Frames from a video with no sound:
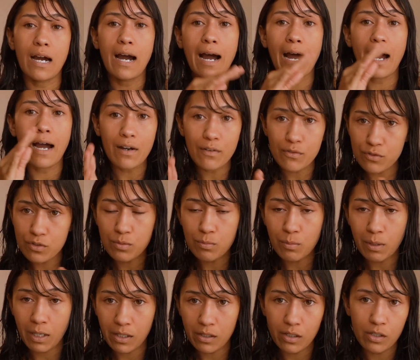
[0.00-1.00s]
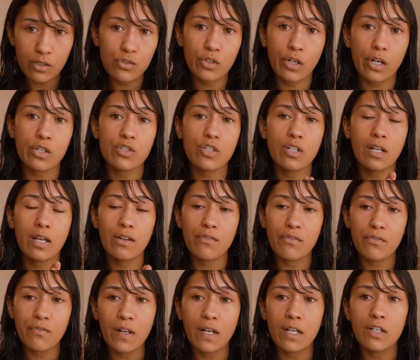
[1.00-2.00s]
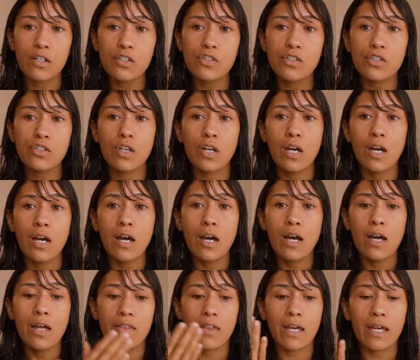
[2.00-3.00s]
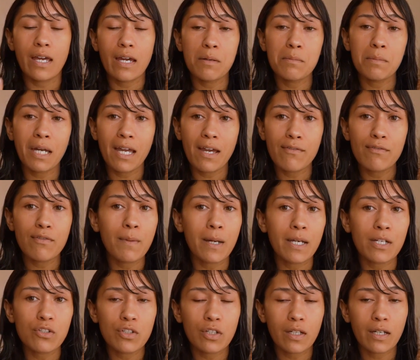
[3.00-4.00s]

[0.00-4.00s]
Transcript: after my contraction had finished, they had my affirmation